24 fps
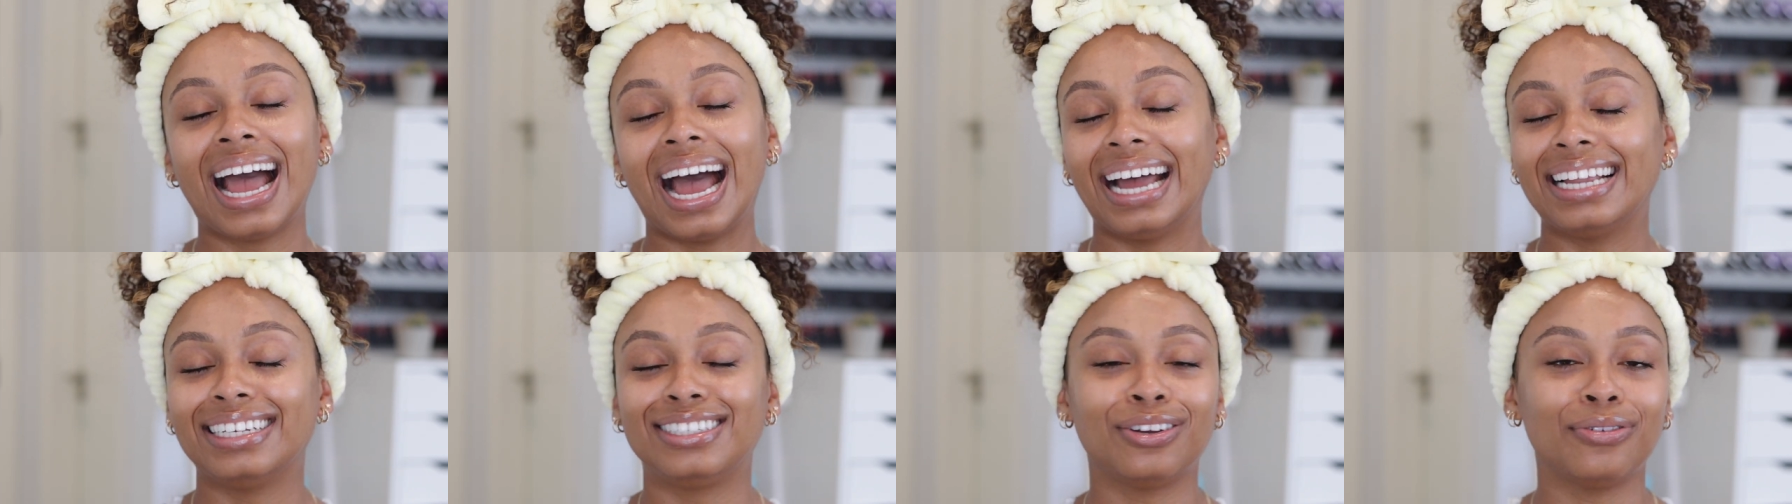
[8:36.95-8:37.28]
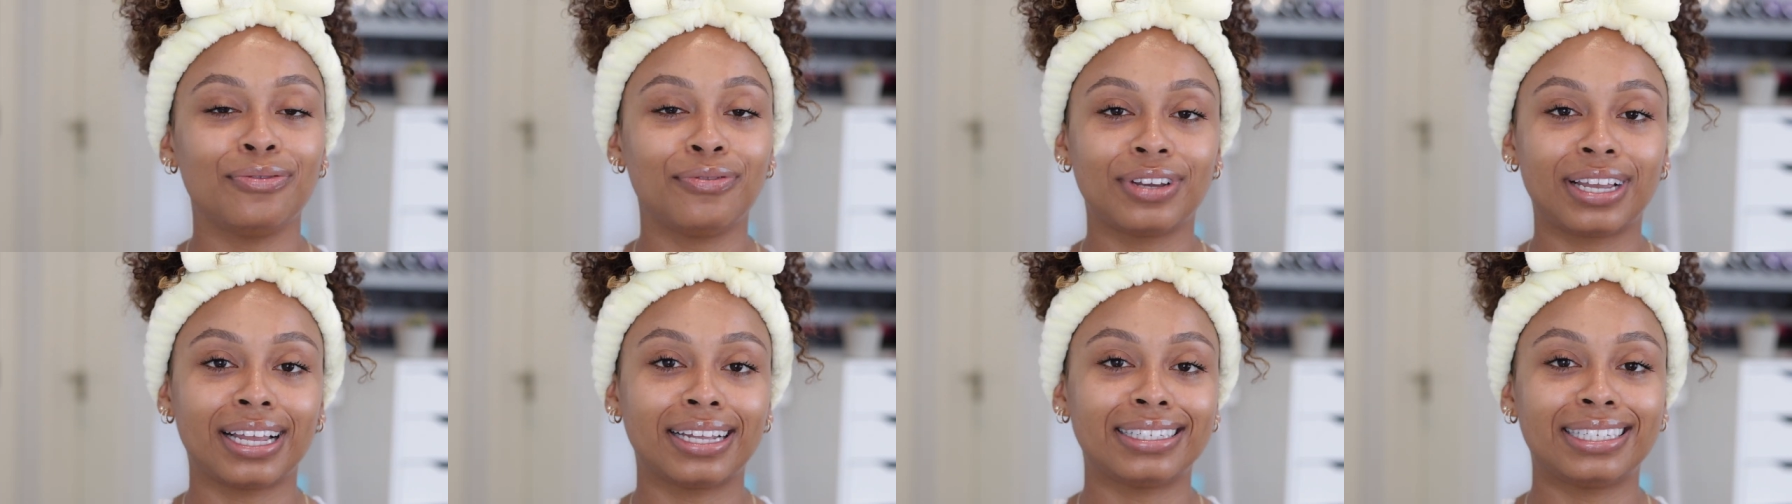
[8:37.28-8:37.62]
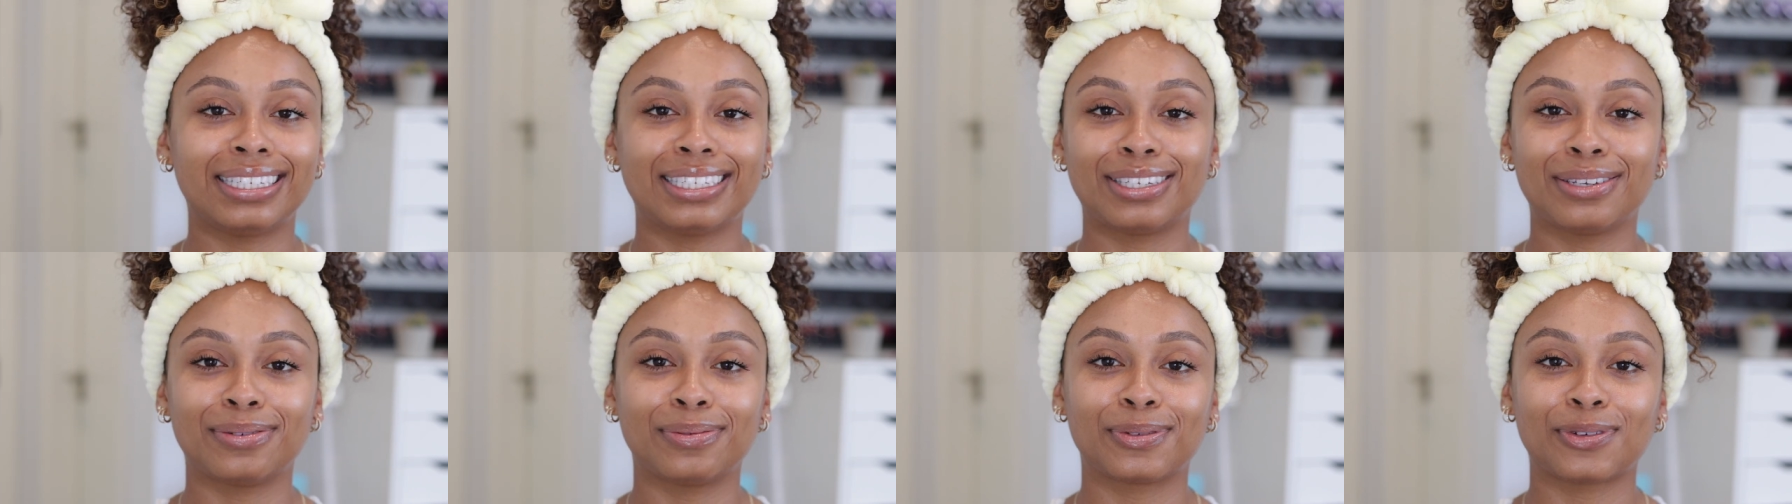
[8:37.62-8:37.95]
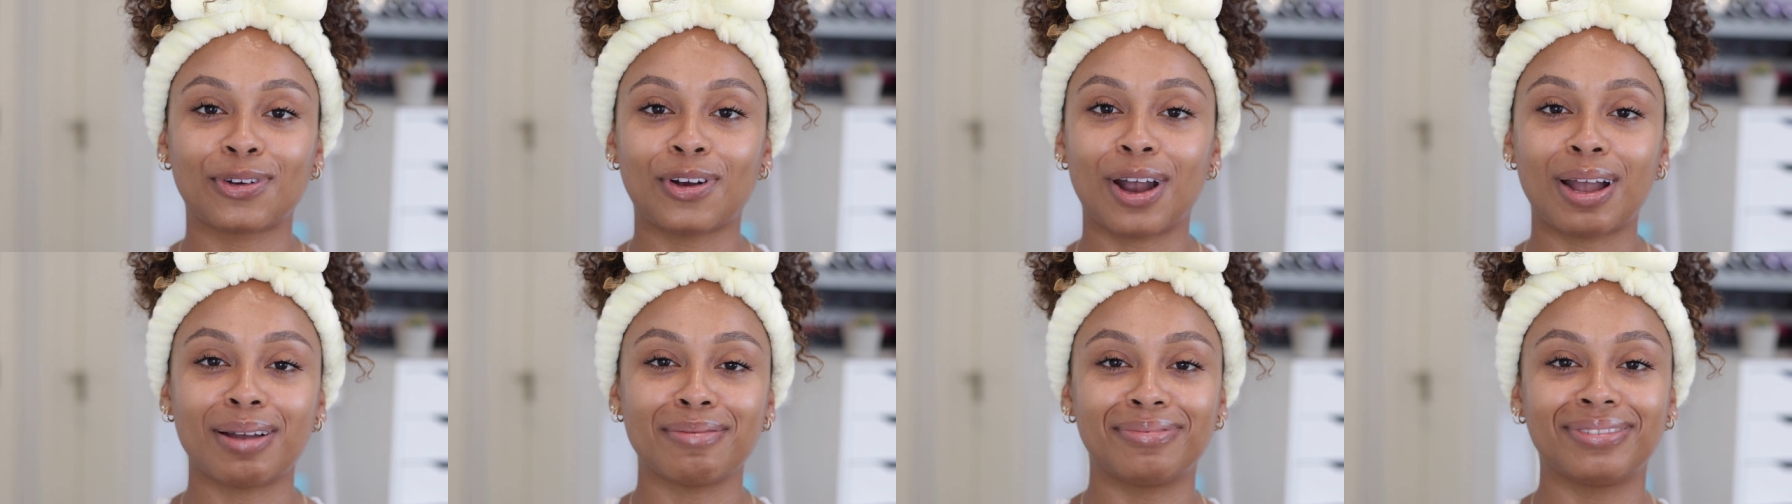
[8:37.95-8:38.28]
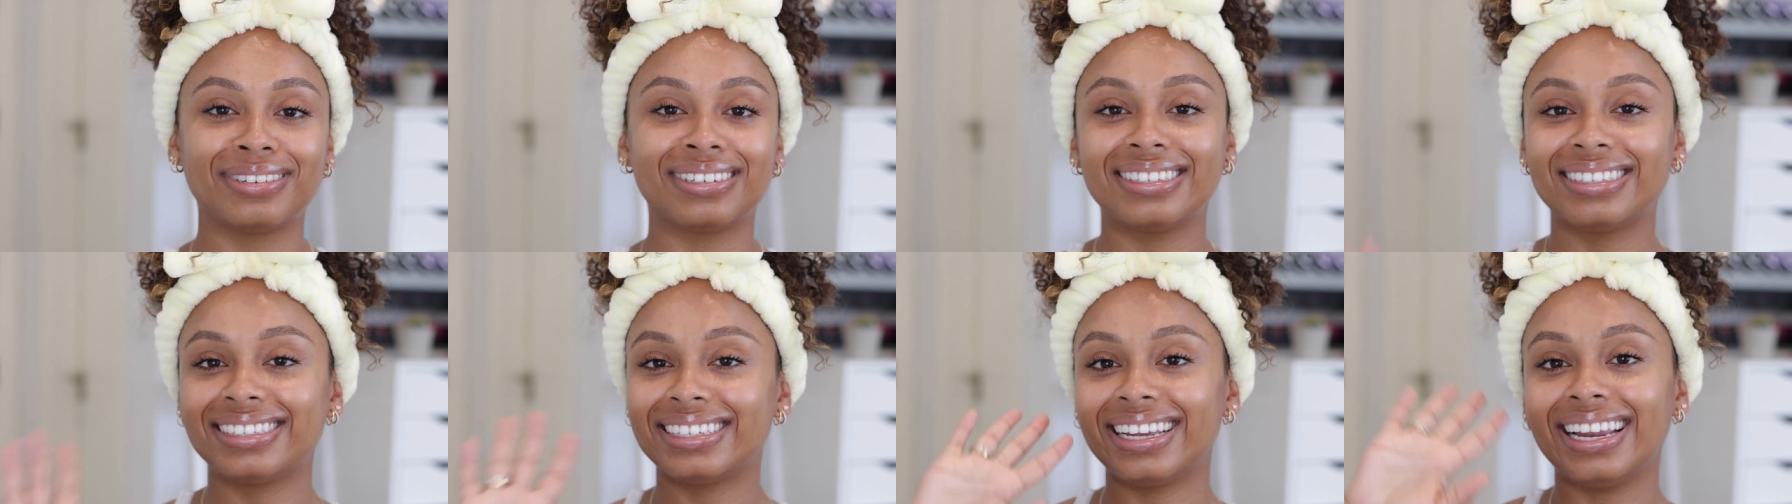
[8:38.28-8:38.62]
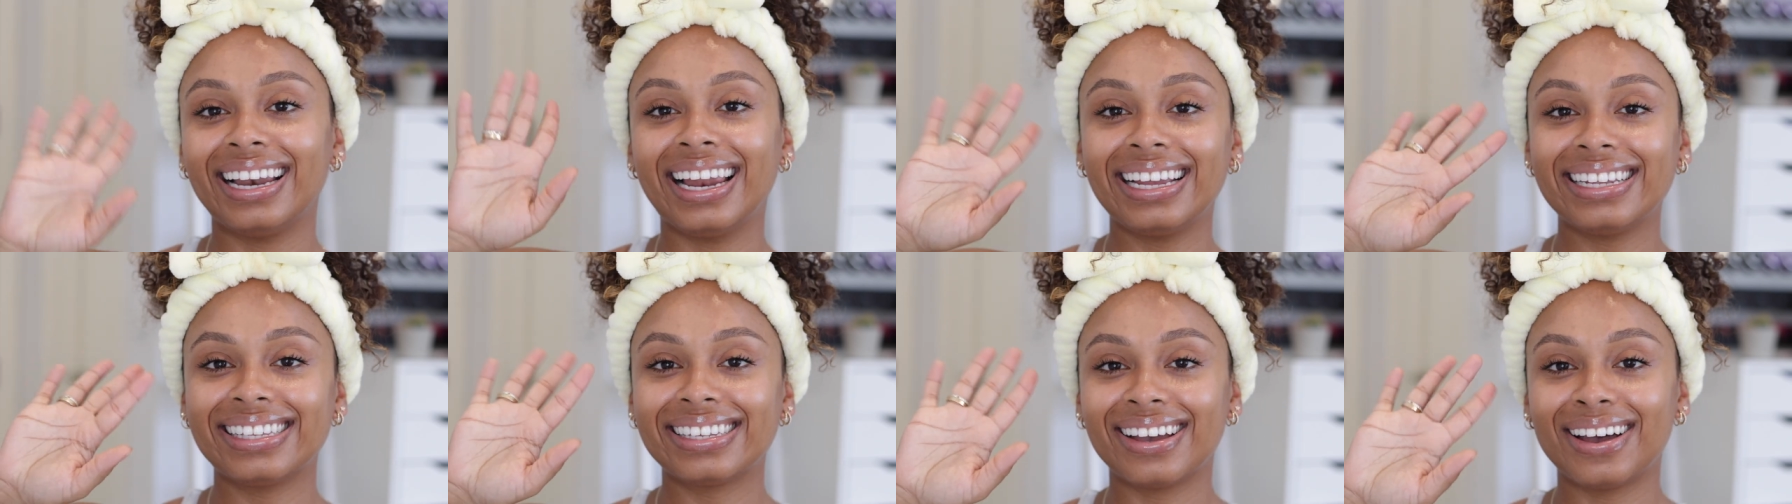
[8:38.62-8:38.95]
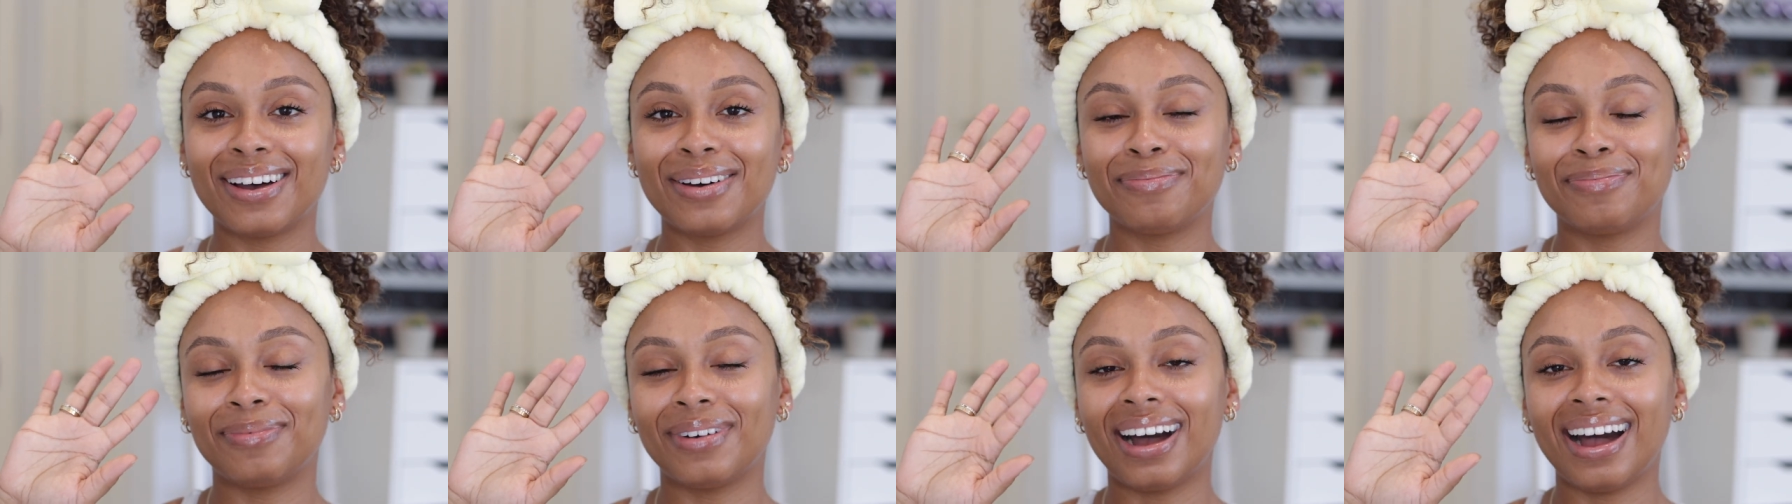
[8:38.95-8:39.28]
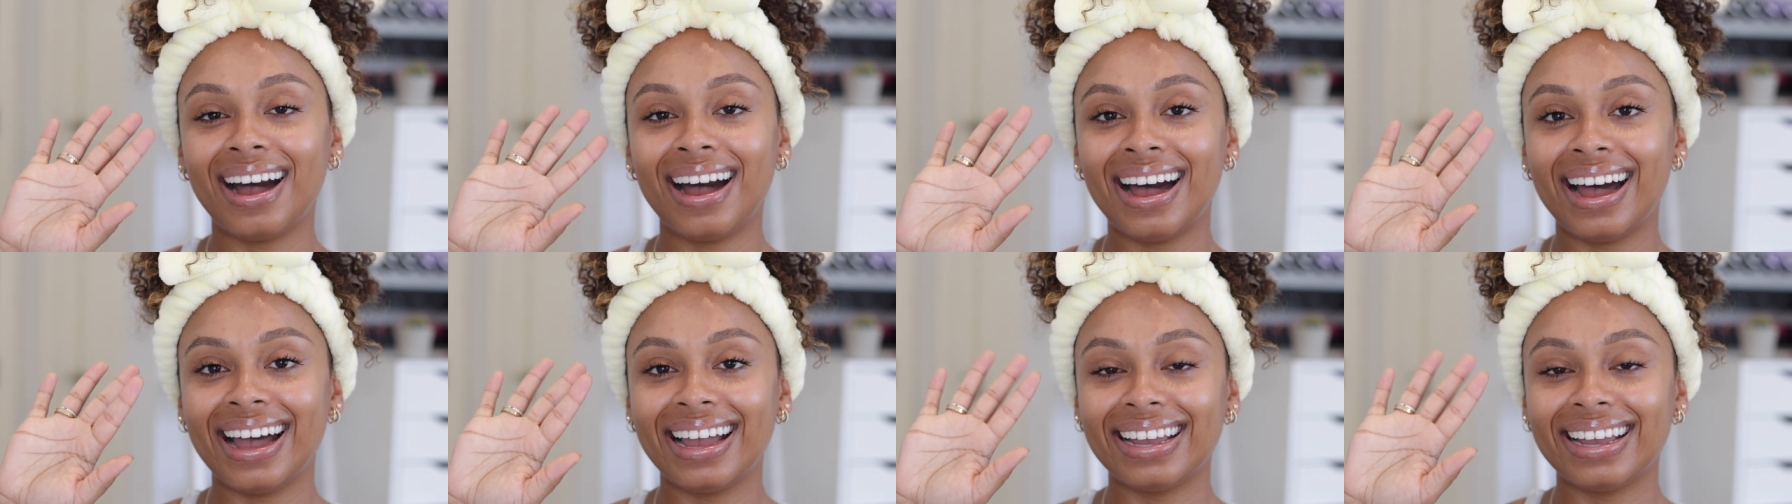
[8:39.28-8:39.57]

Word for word: and don't forget to subscribe. See you later. Bye.